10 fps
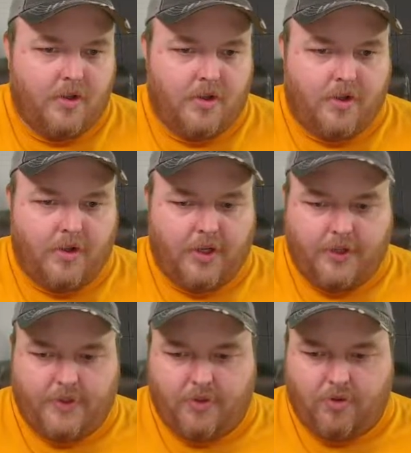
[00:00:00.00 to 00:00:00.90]
Alright,
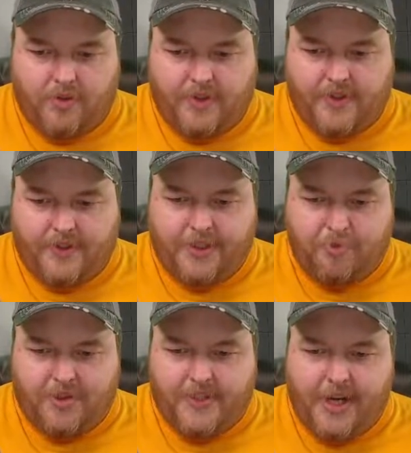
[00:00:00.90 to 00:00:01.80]
so let's
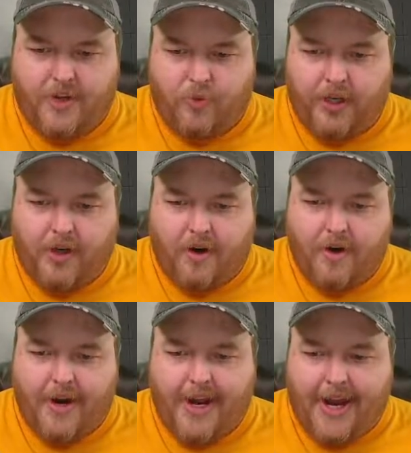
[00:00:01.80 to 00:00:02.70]
pretend we
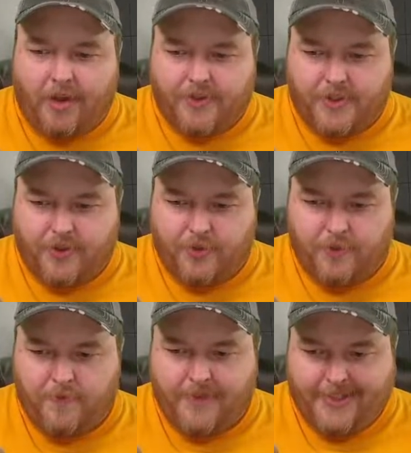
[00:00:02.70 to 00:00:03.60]
are at altitude.
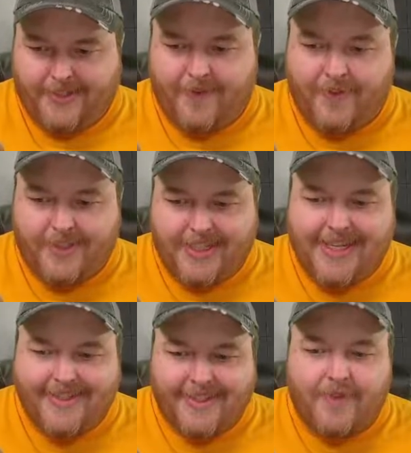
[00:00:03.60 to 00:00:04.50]
That's
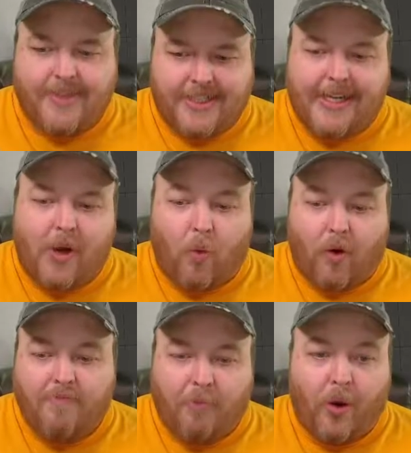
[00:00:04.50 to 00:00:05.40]
1717 at
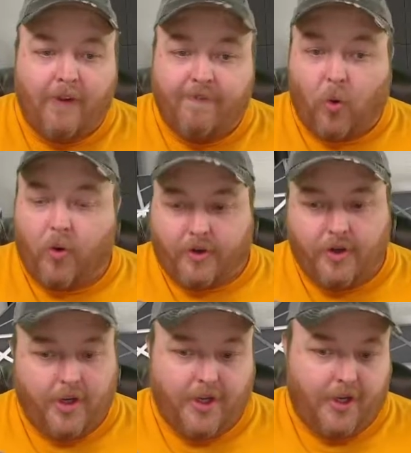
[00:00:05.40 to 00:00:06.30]
1.4.
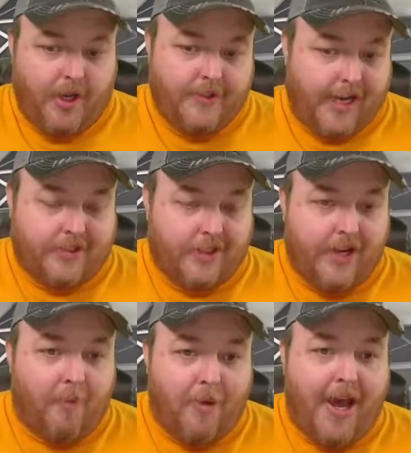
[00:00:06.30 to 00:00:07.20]
It's actually
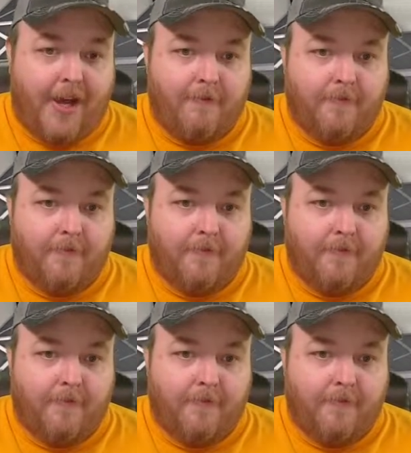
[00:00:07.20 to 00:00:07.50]
not bad.